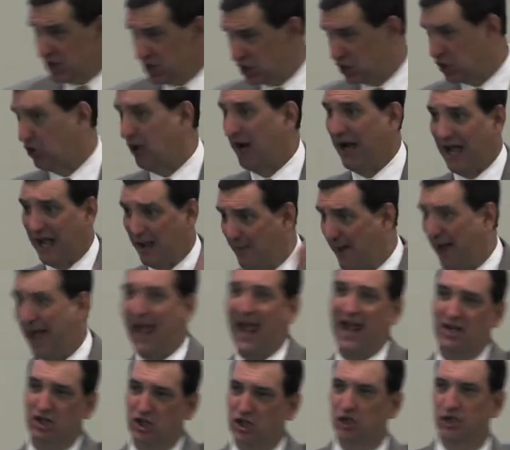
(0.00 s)
describe
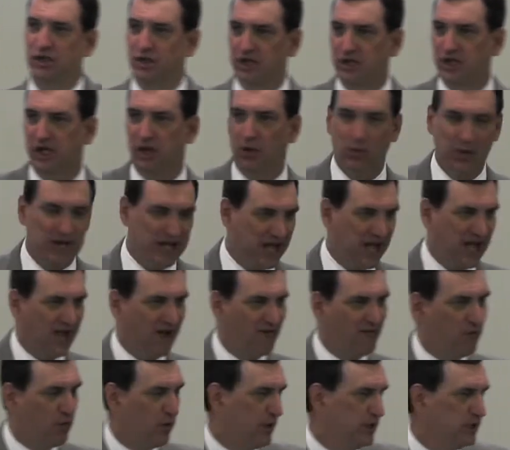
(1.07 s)
actions that we
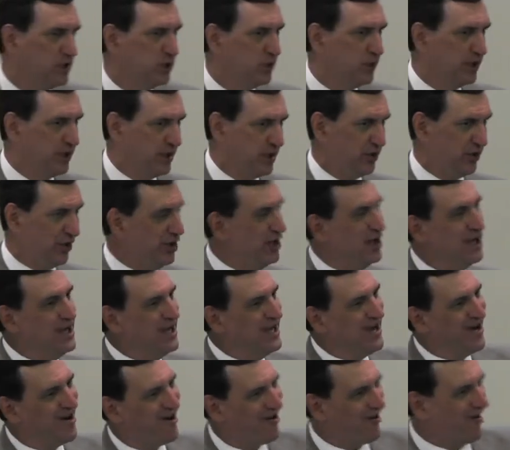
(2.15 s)
have one to another.
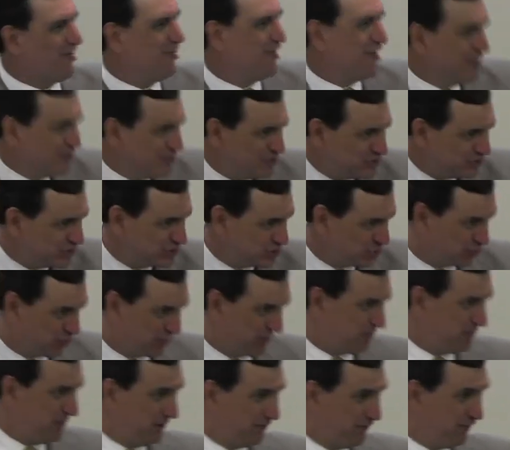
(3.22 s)
Are those
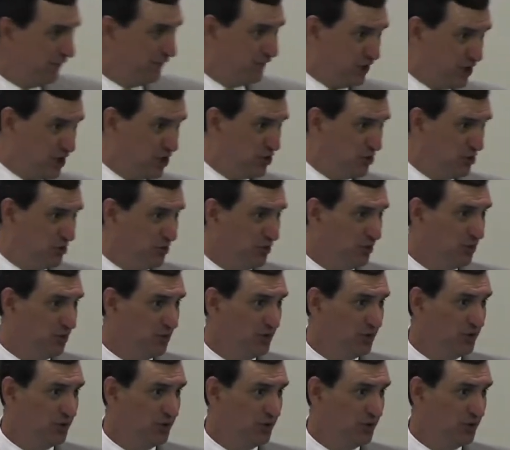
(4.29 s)
descriptive of you?